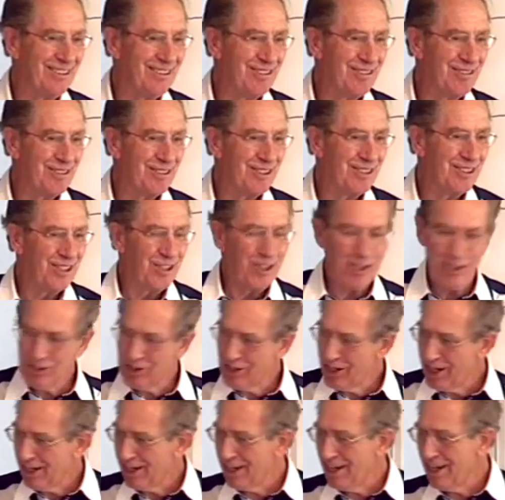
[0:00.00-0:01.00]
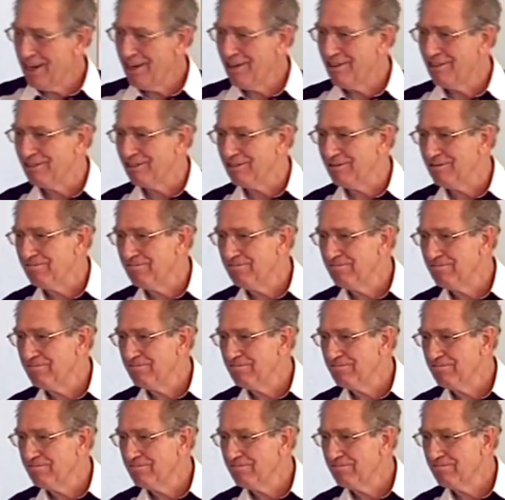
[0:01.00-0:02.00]
He sat down.
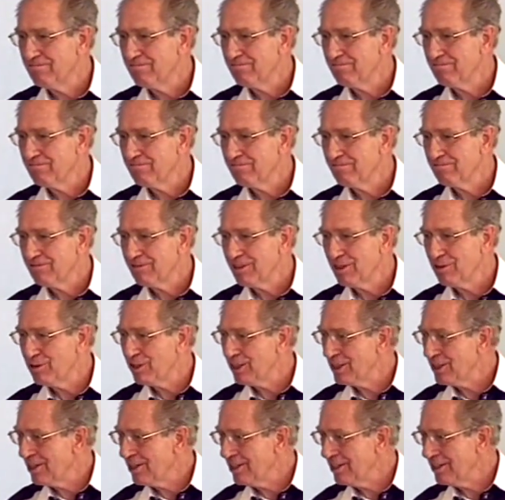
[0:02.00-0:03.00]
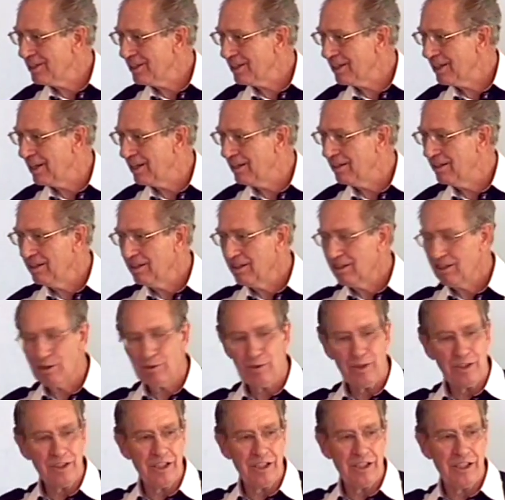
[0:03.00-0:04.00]
And what does that indicate? There wasn't
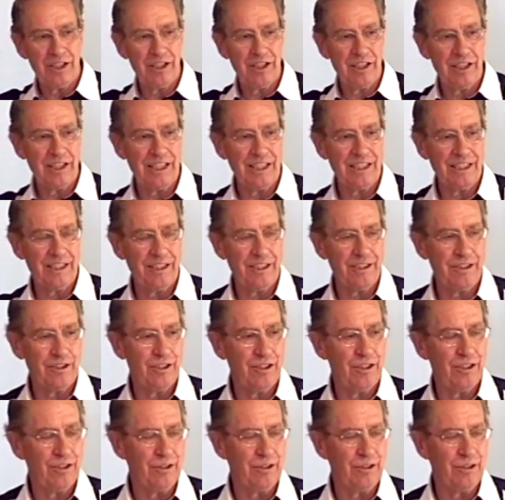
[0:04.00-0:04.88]
another thing he could do.